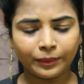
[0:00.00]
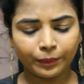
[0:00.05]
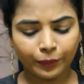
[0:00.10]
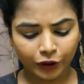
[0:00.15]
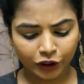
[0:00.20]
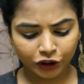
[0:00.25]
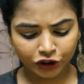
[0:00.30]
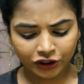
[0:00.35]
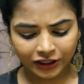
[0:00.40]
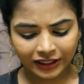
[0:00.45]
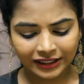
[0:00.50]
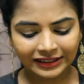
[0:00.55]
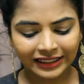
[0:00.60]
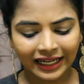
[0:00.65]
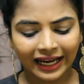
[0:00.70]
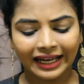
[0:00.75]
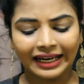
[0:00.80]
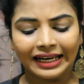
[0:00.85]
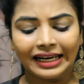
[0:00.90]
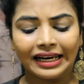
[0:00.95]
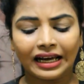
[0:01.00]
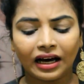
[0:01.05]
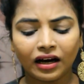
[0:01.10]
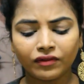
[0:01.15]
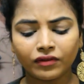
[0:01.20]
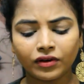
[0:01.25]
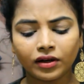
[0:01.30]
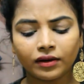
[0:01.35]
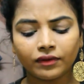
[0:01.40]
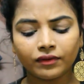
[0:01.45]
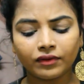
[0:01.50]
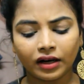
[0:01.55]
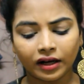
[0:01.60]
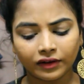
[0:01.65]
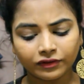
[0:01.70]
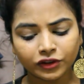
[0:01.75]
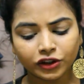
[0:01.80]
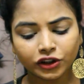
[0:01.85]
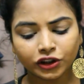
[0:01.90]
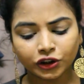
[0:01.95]
purchase. I
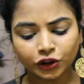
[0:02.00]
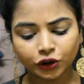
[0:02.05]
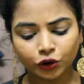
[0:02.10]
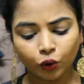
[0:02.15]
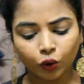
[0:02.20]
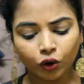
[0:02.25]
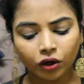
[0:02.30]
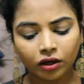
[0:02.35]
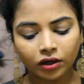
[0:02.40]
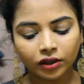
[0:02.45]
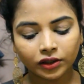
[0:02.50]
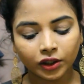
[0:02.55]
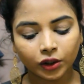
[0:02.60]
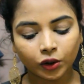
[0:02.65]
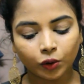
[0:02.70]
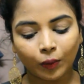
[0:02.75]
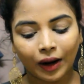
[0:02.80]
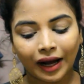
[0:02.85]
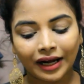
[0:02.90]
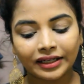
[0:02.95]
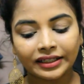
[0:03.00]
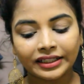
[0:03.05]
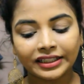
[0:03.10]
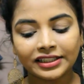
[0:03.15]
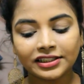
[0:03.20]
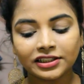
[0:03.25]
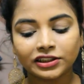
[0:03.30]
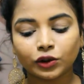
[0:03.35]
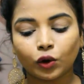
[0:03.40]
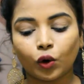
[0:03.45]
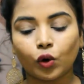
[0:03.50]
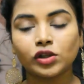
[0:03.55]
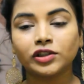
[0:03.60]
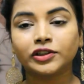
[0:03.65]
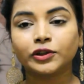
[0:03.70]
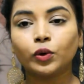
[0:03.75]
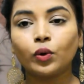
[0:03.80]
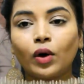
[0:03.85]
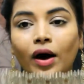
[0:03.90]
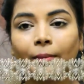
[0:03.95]
love this choker. The quality is
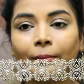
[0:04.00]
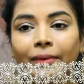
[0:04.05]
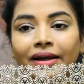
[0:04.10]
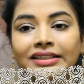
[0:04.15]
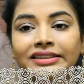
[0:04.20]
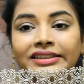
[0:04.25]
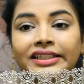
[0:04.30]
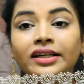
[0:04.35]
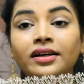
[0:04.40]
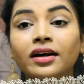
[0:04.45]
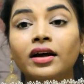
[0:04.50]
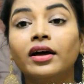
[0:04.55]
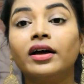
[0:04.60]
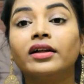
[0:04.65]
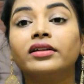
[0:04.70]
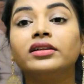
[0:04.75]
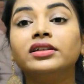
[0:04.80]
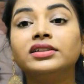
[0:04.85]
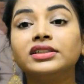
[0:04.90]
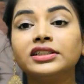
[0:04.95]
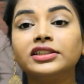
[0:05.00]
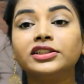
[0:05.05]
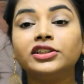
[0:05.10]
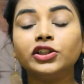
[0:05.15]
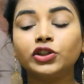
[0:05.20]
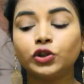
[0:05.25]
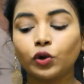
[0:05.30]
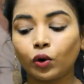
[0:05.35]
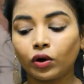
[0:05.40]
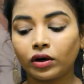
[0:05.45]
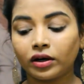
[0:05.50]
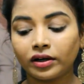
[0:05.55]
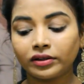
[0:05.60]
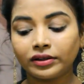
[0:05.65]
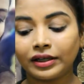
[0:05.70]
also amazing. This is the choker